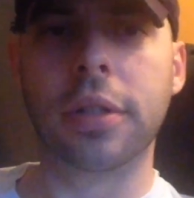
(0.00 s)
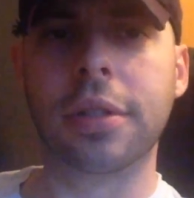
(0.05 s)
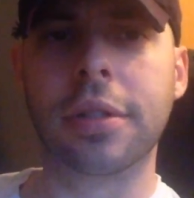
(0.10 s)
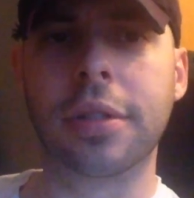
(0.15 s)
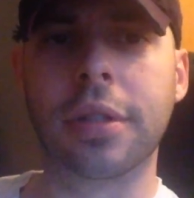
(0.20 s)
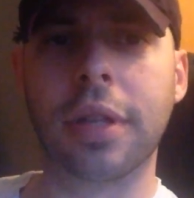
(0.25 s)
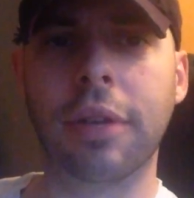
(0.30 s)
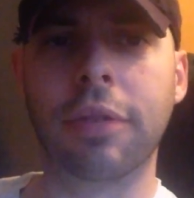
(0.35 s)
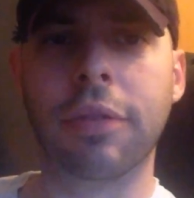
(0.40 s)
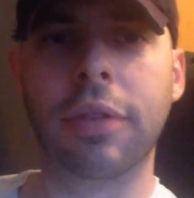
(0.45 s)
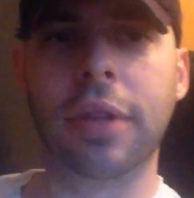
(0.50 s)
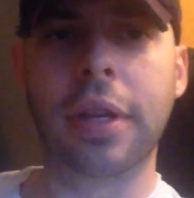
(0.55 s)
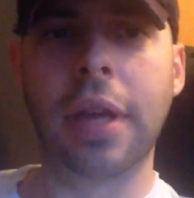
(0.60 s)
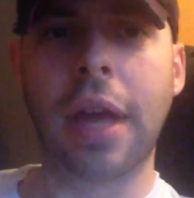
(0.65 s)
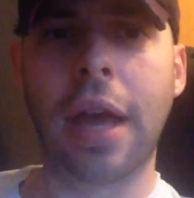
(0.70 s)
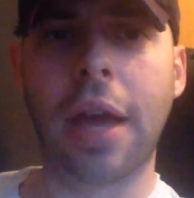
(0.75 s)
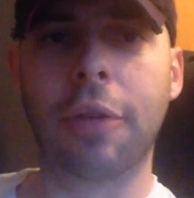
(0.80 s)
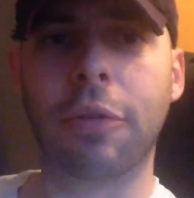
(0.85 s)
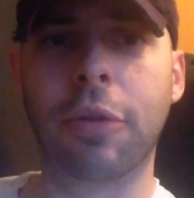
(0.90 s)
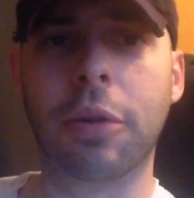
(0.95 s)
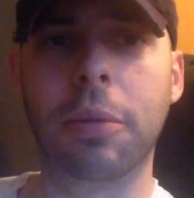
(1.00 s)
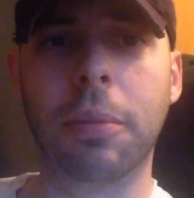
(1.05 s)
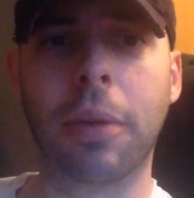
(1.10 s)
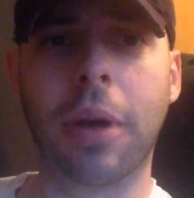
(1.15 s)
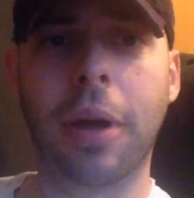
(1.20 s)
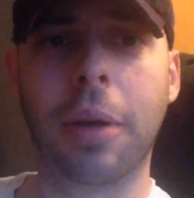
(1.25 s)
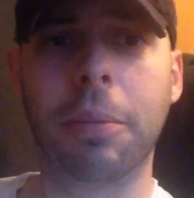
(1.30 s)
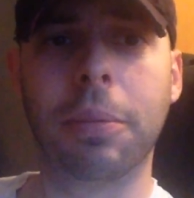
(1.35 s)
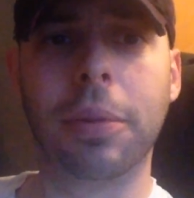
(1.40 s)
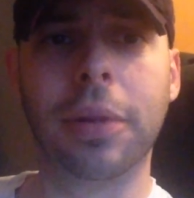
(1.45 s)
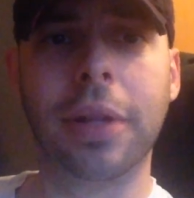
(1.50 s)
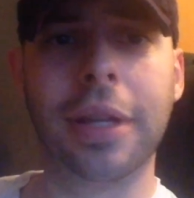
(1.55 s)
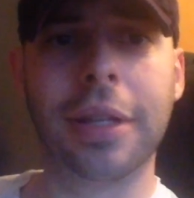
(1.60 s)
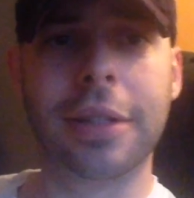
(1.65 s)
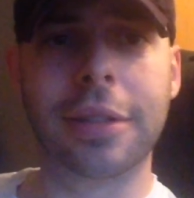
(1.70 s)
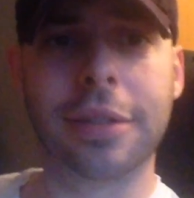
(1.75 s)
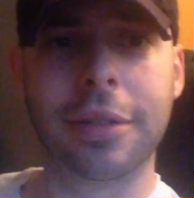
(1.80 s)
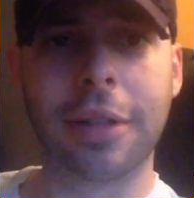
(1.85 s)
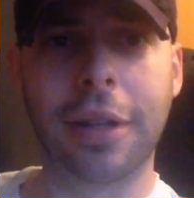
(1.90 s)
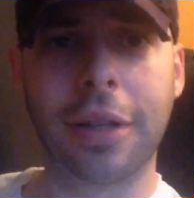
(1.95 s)
Save the Cat, written by
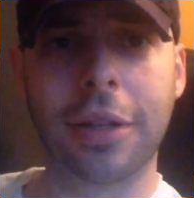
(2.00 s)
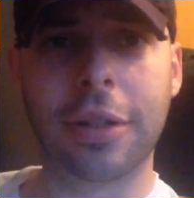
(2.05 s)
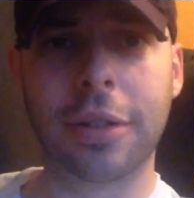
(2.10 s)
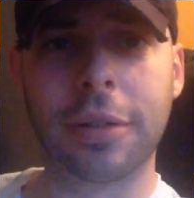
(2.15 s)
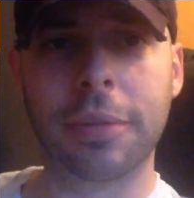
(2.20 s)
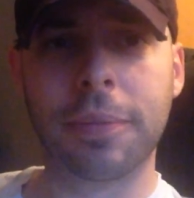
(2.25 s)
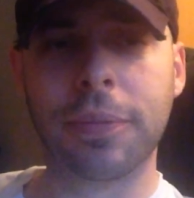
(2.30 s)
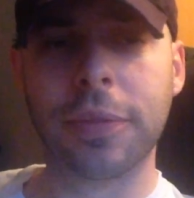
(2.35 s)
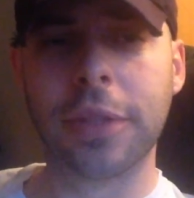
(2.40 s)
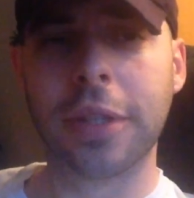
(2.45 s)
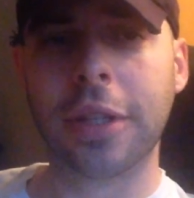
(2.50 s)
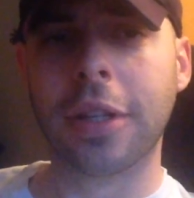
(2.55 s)
Blake Snyder.